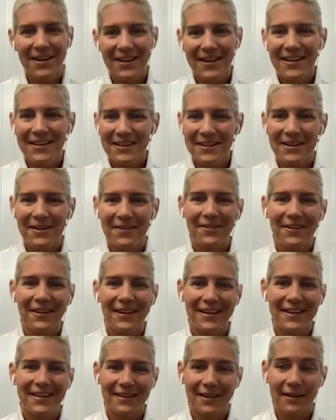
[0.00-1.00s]

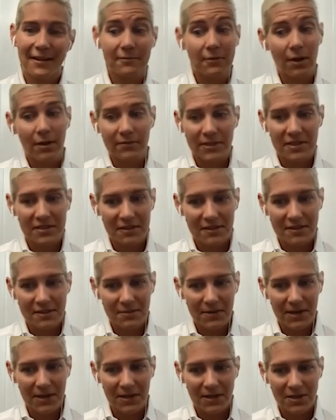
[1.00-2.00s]
and obviously in
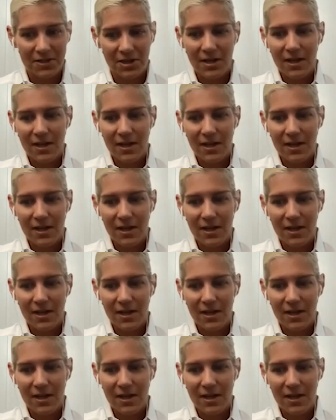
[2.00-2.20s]
Spanish.